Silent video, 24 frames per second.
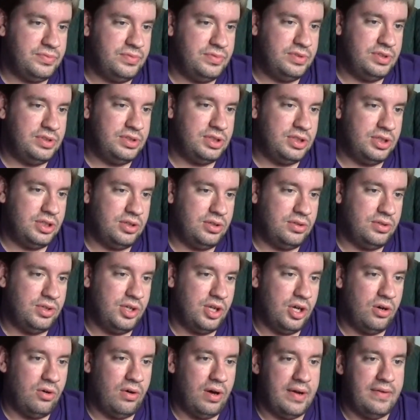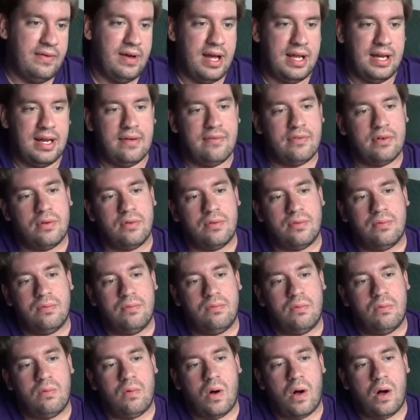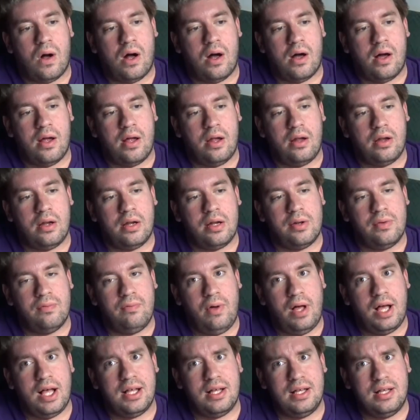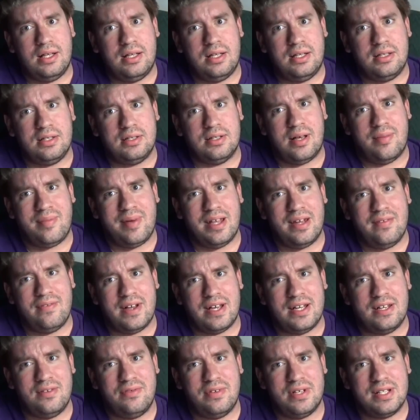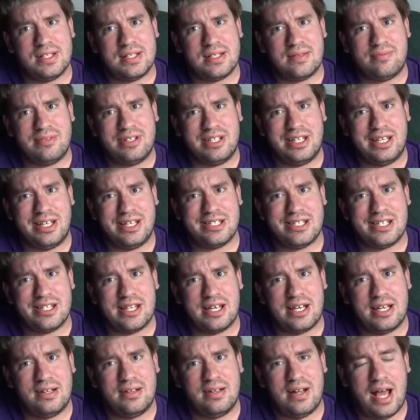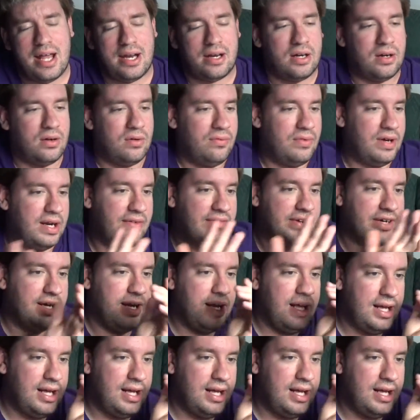So, no, I never won. Well, I might have had to win something to get to that. I don't know, whatever.